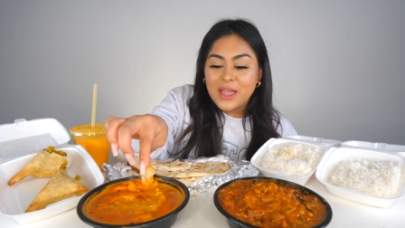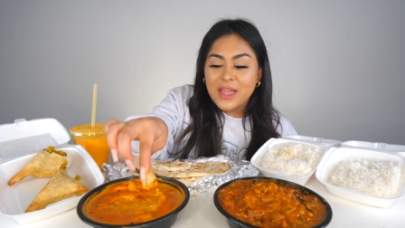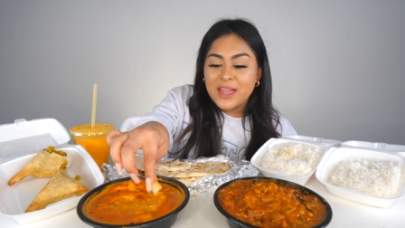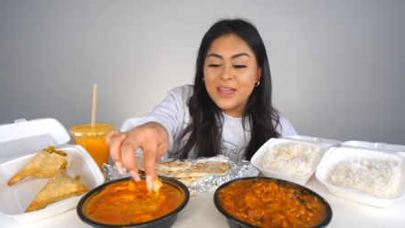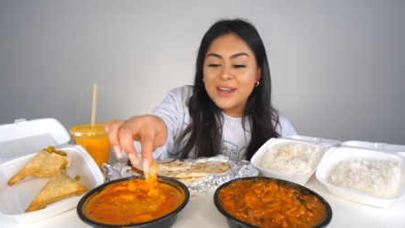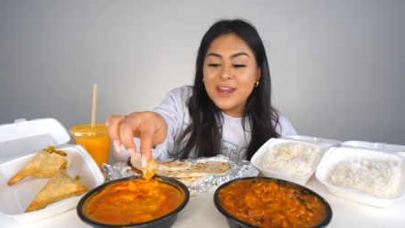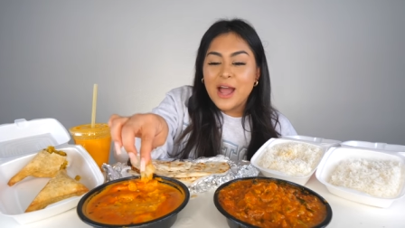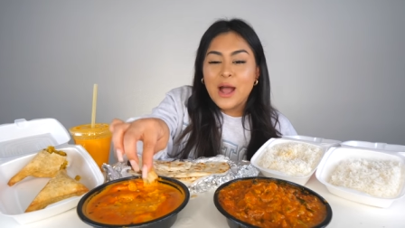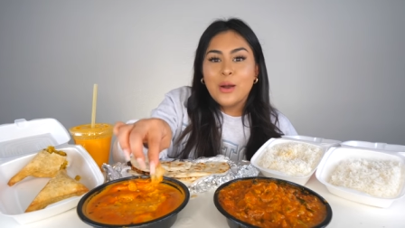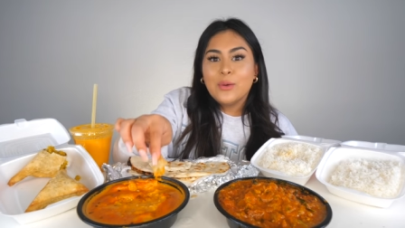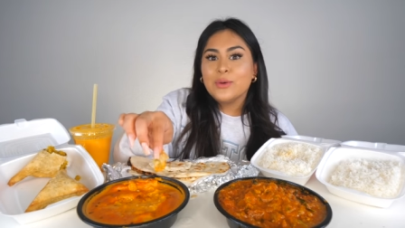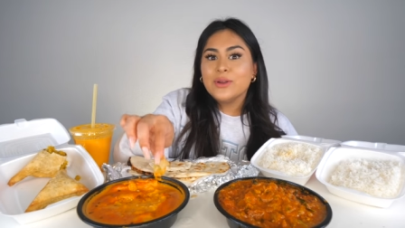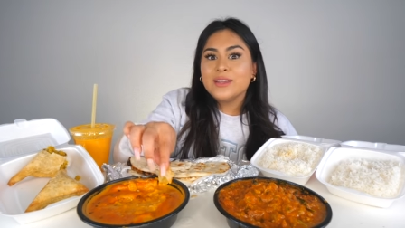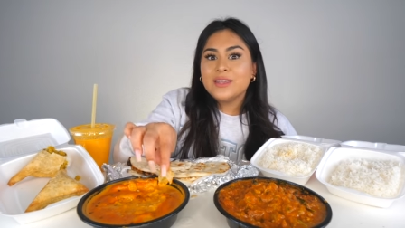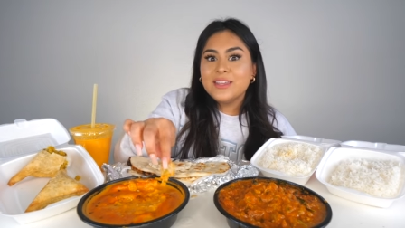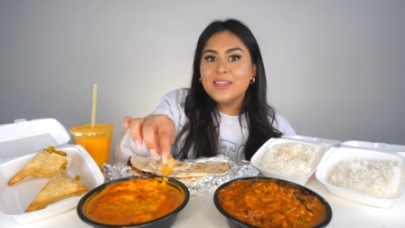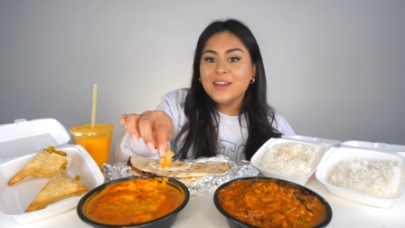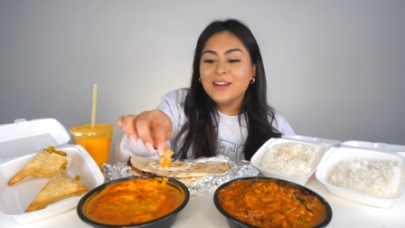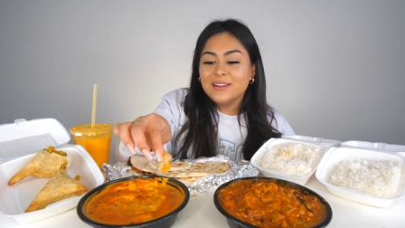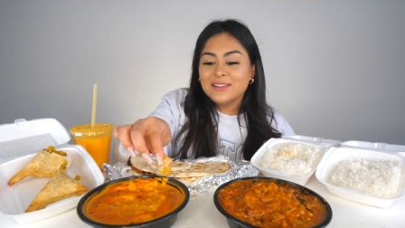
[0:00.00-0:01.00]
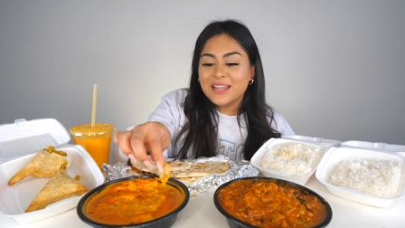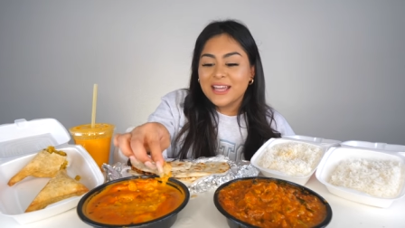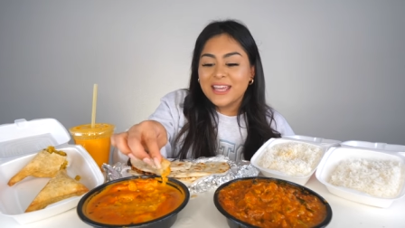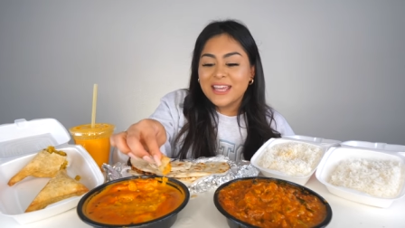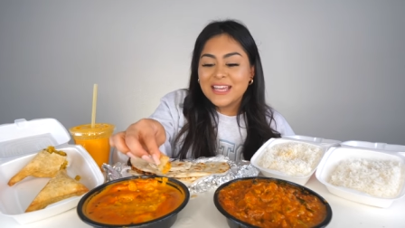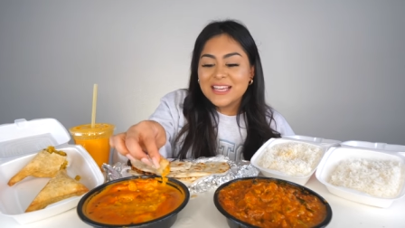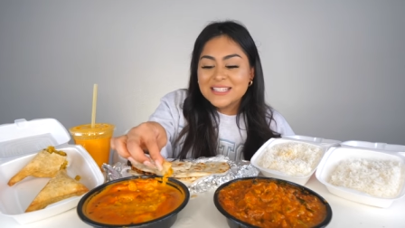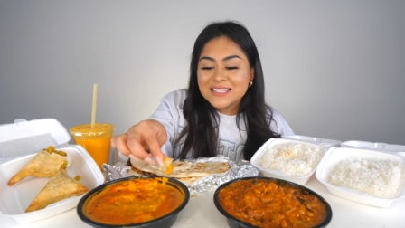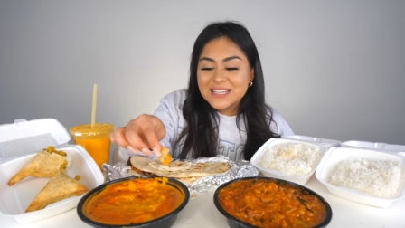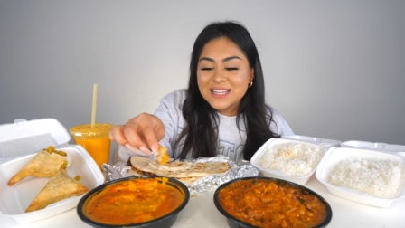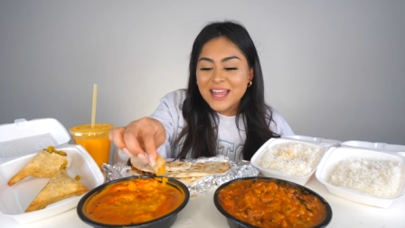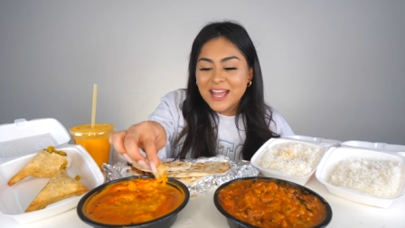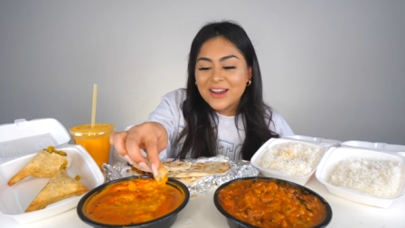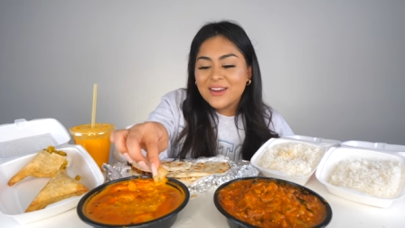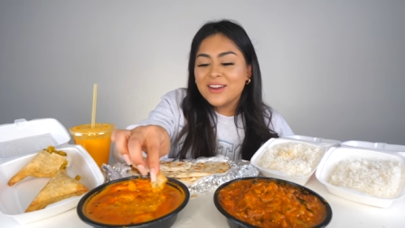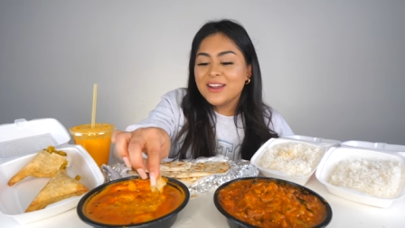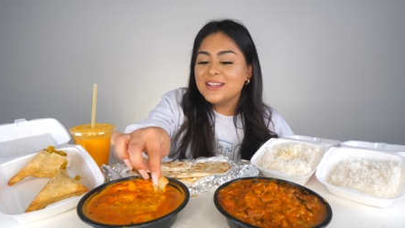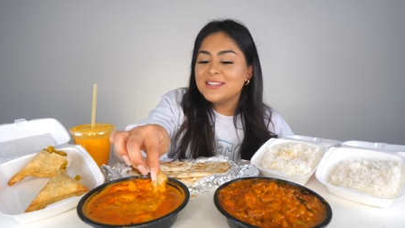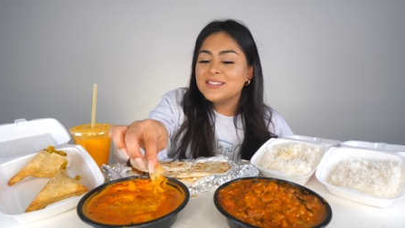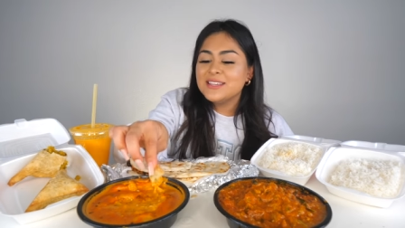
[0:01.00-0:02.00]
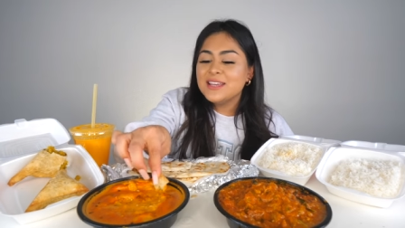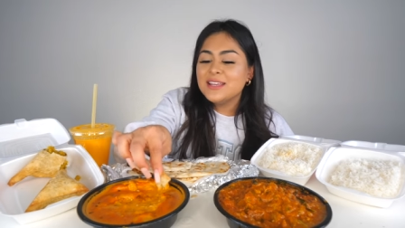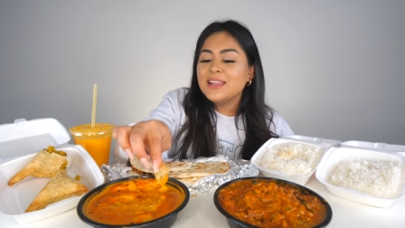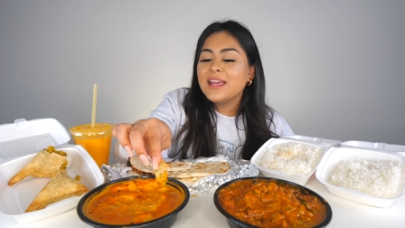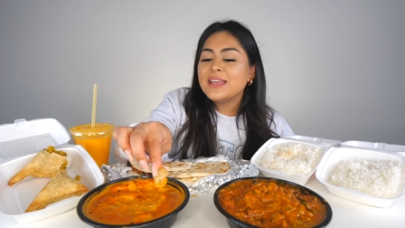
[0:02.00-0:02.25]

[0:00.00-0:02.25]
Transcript: And now we're here. Like, isn't that crazy?